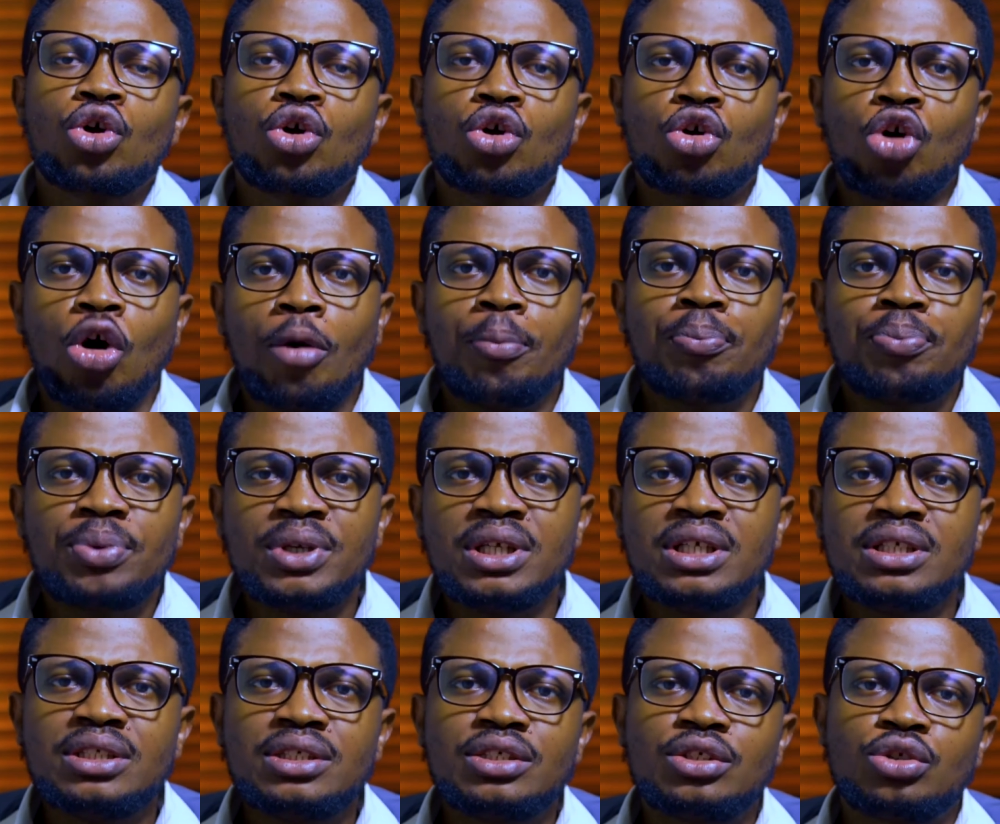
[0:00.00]

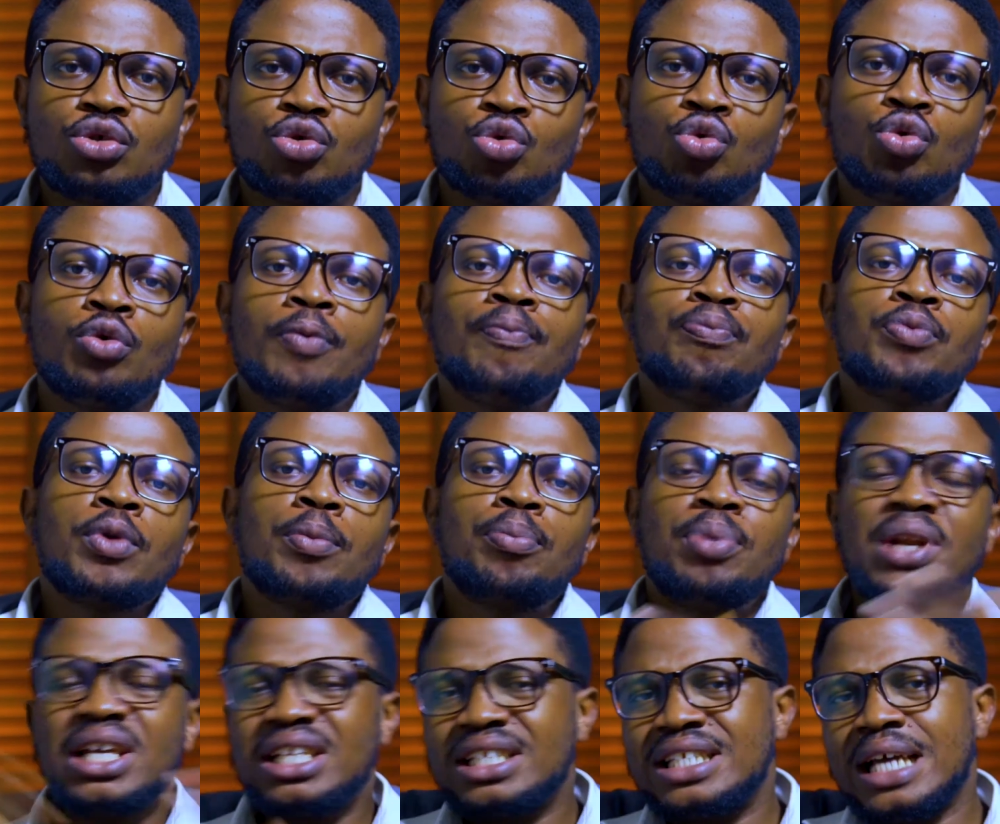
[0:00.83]
companies to
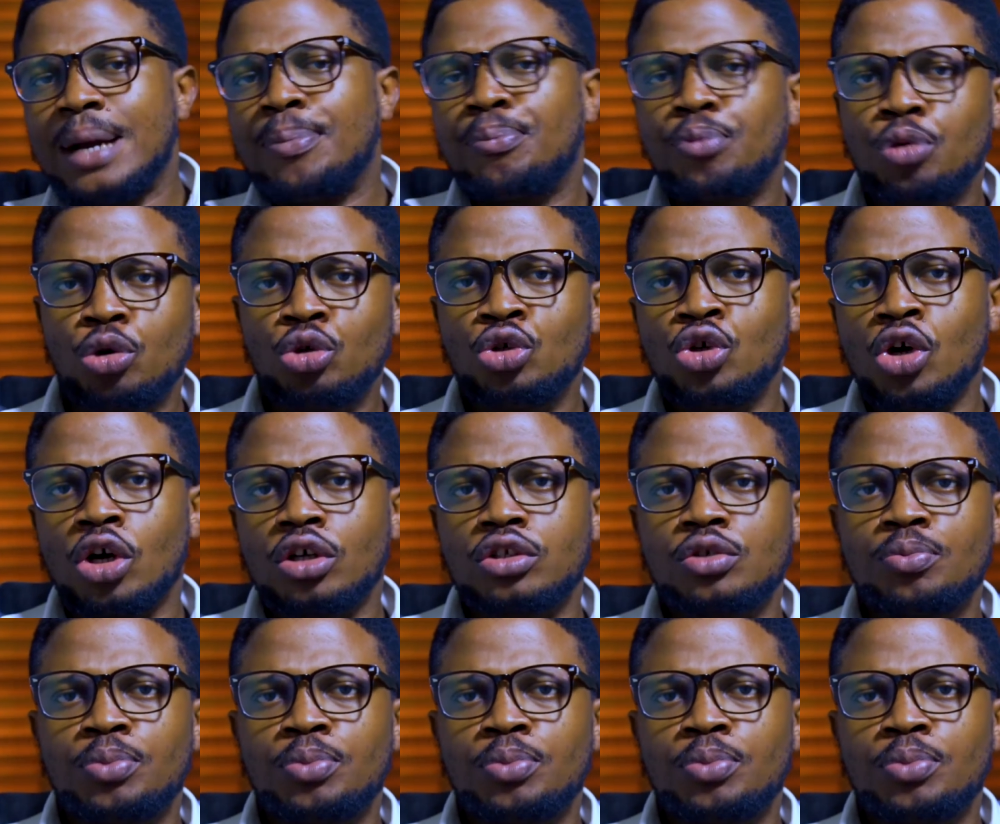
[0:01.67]
place their products,